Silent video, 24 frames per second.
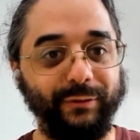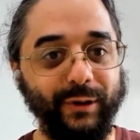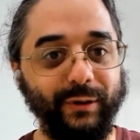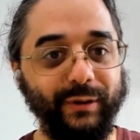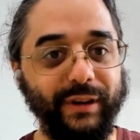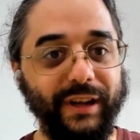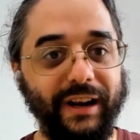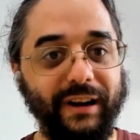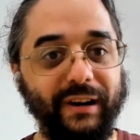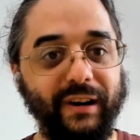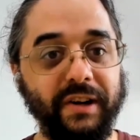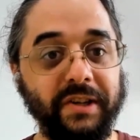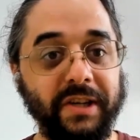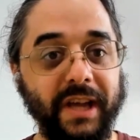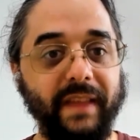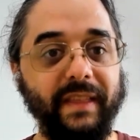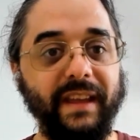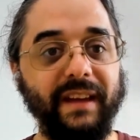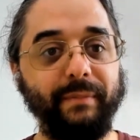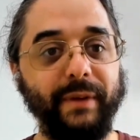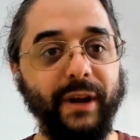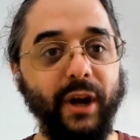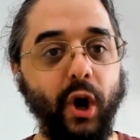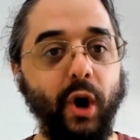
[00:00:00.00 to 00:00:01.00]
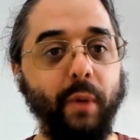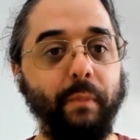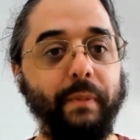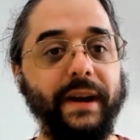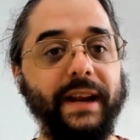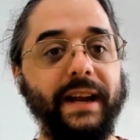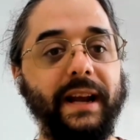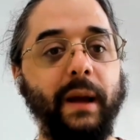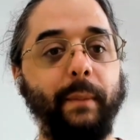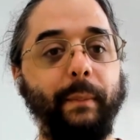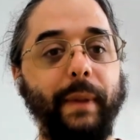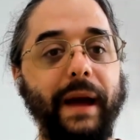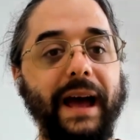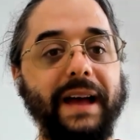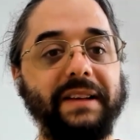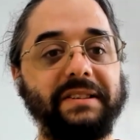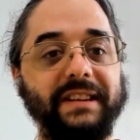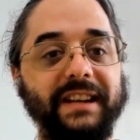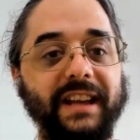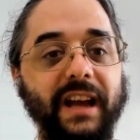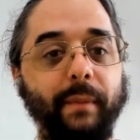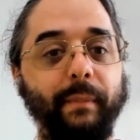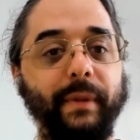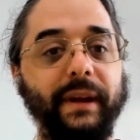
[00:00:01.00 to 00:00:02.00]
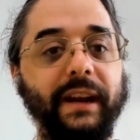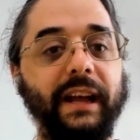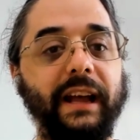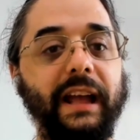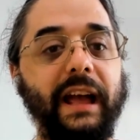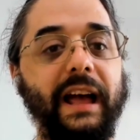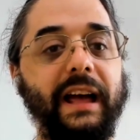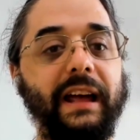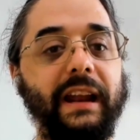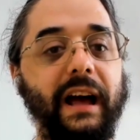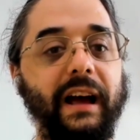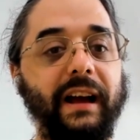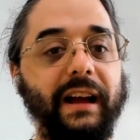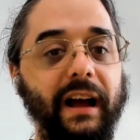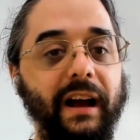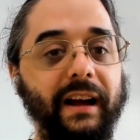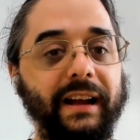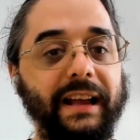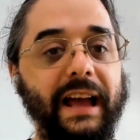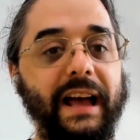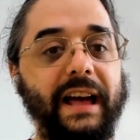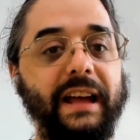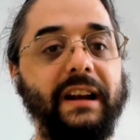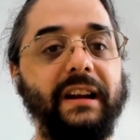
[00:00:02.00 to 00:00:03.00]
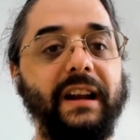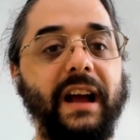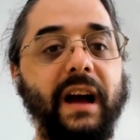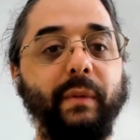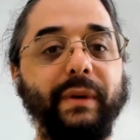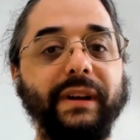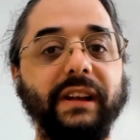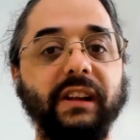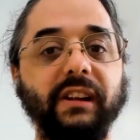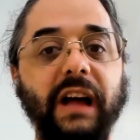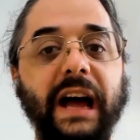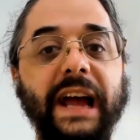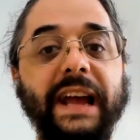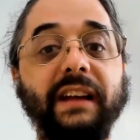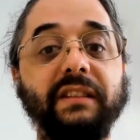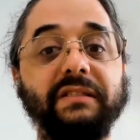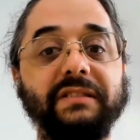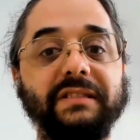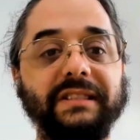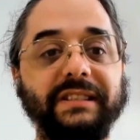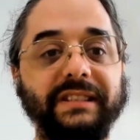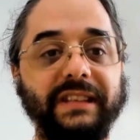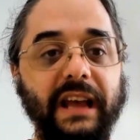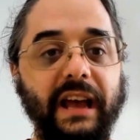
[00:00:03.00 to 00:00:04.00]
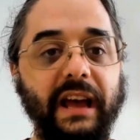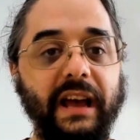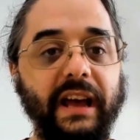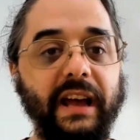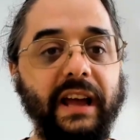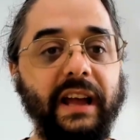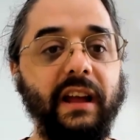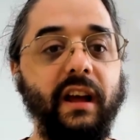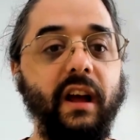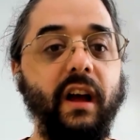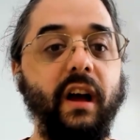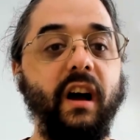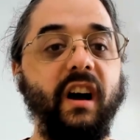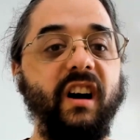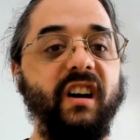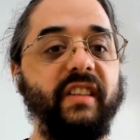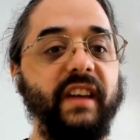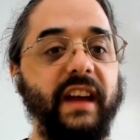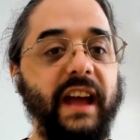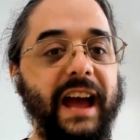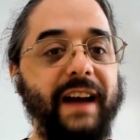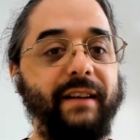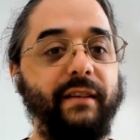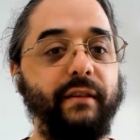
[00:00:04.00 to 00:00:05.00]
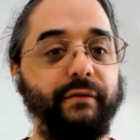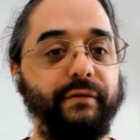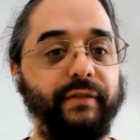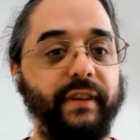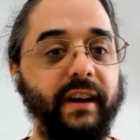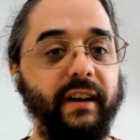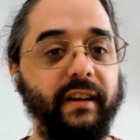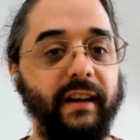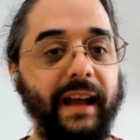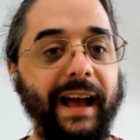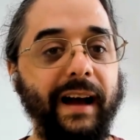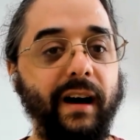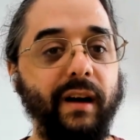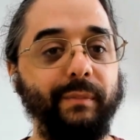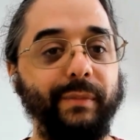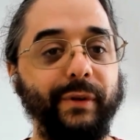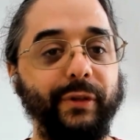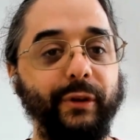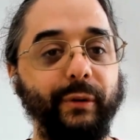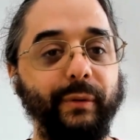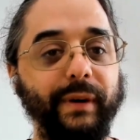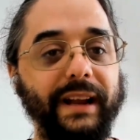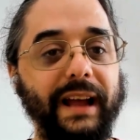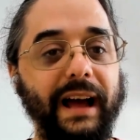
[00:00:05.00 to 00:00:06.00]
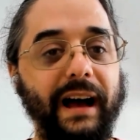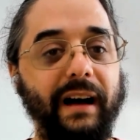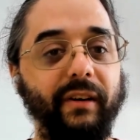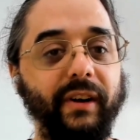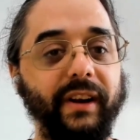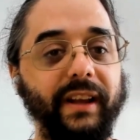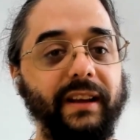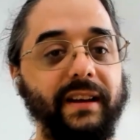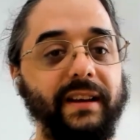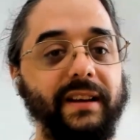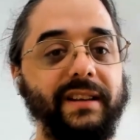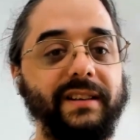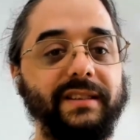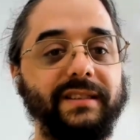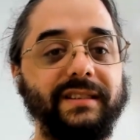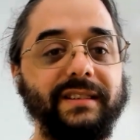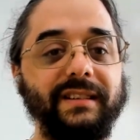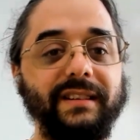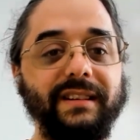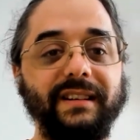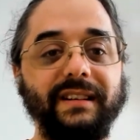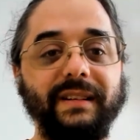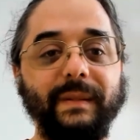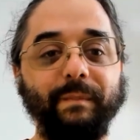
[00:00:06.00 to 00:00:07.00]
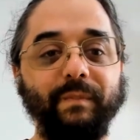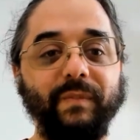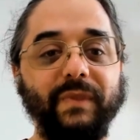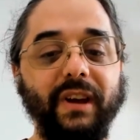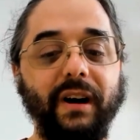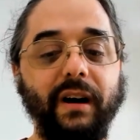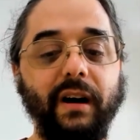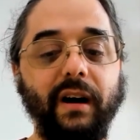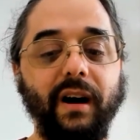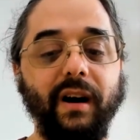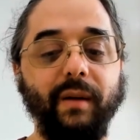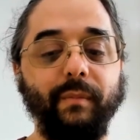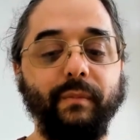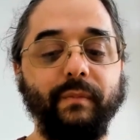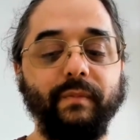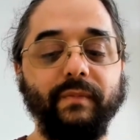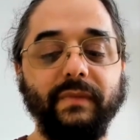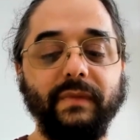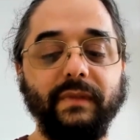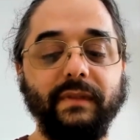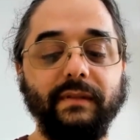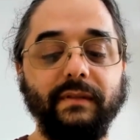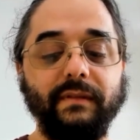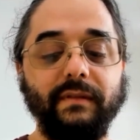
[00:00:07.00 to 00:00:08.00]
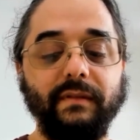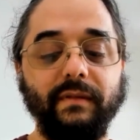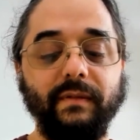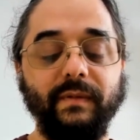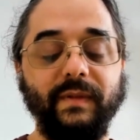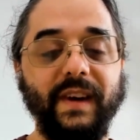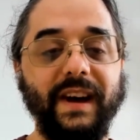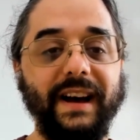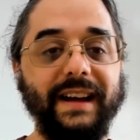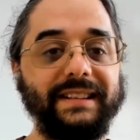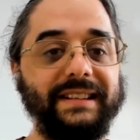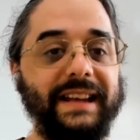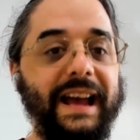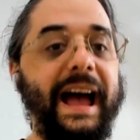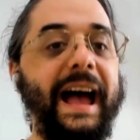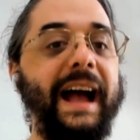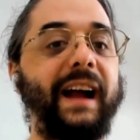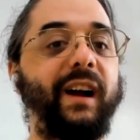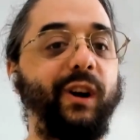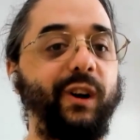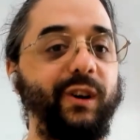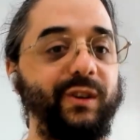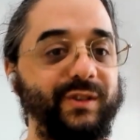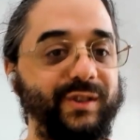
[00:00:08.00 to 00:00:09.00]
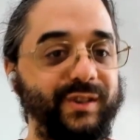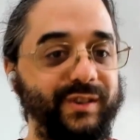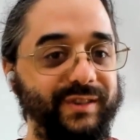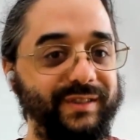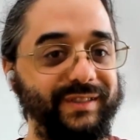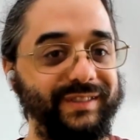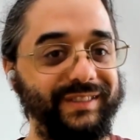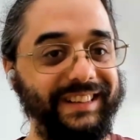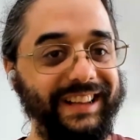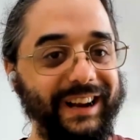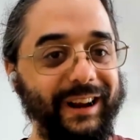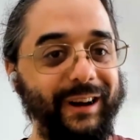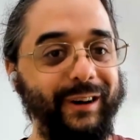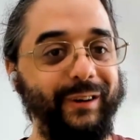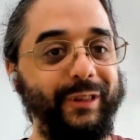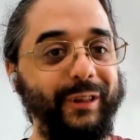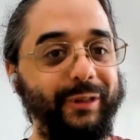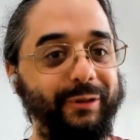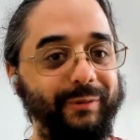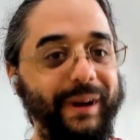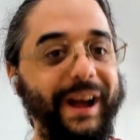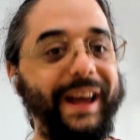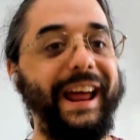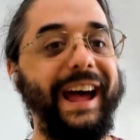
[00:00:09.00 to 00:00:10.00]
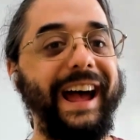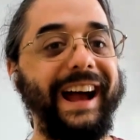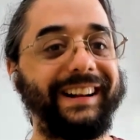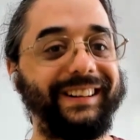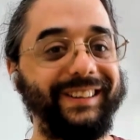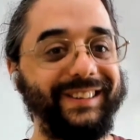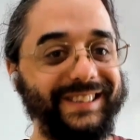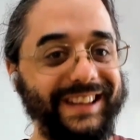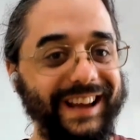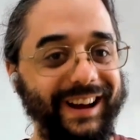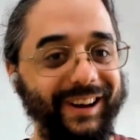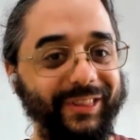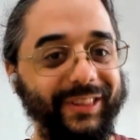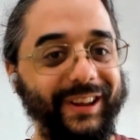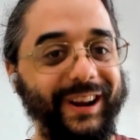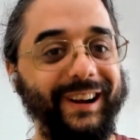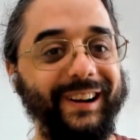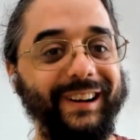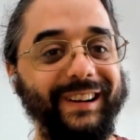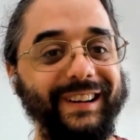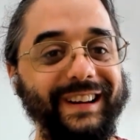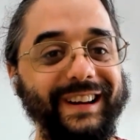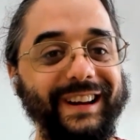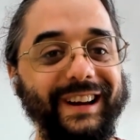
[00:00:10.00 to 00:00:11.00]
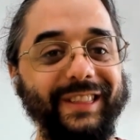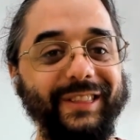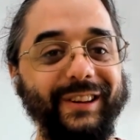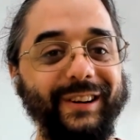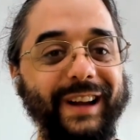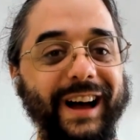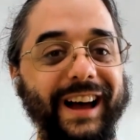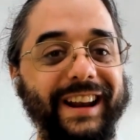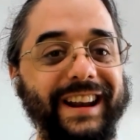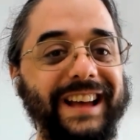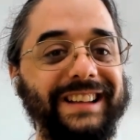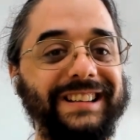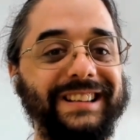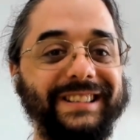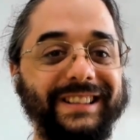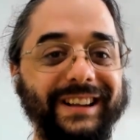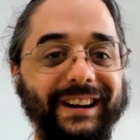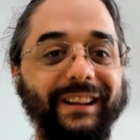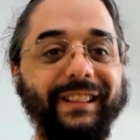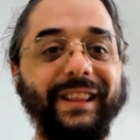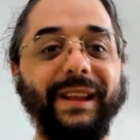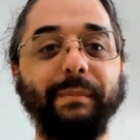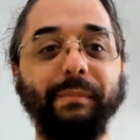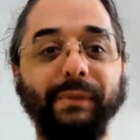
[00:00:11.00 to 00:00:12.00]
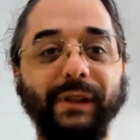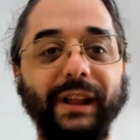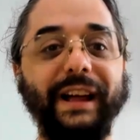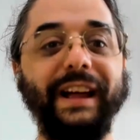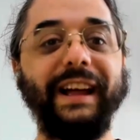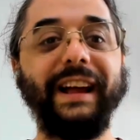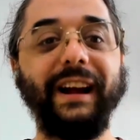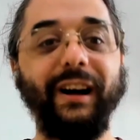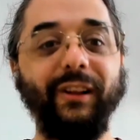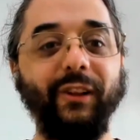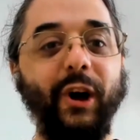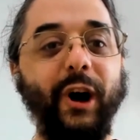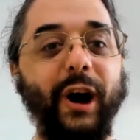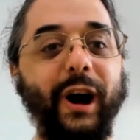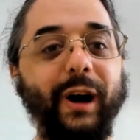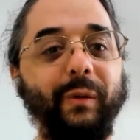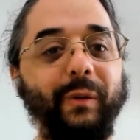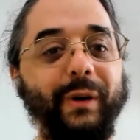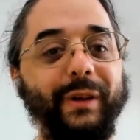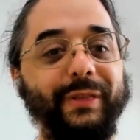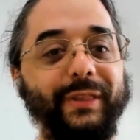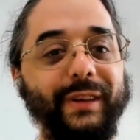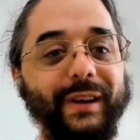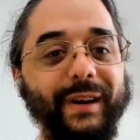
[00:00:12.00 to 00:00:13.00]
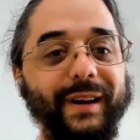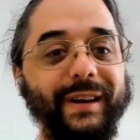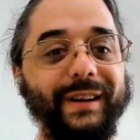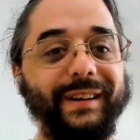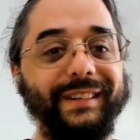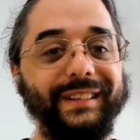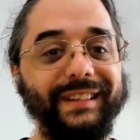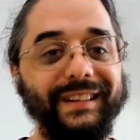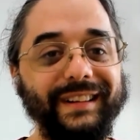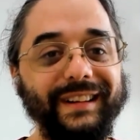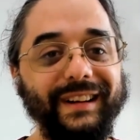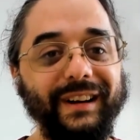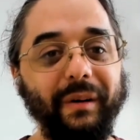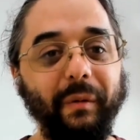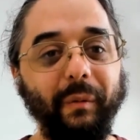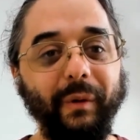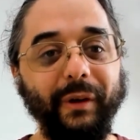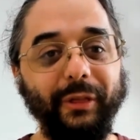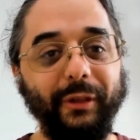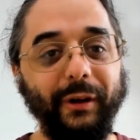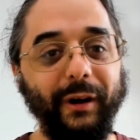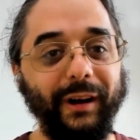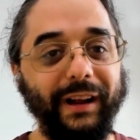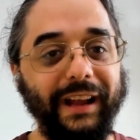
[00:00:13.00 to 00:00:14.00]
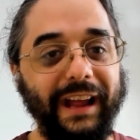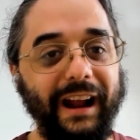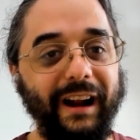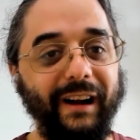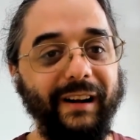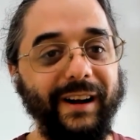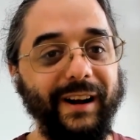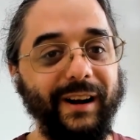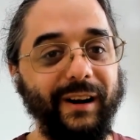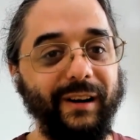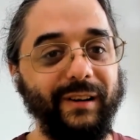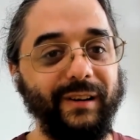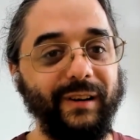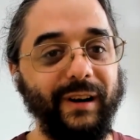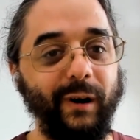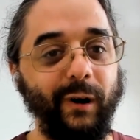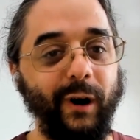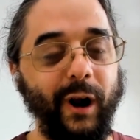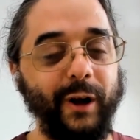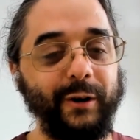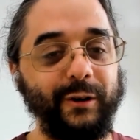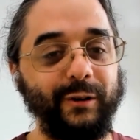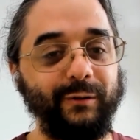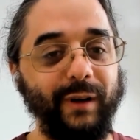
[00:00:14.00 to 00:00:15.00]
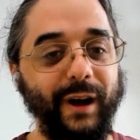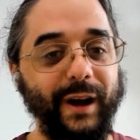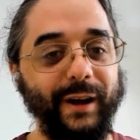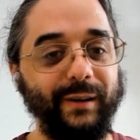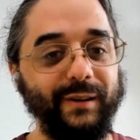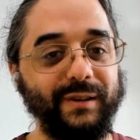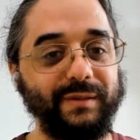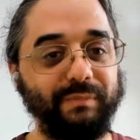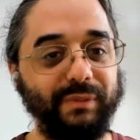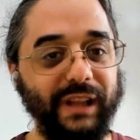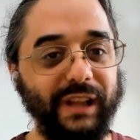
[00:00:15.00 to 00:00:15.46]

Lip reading: few years, and they've been opening capacity up and again. And I would like to say, they have it figured out, but the reality is, the attackers, the threat actors out there, they're not necessarily playing along with the carrier or underwriter's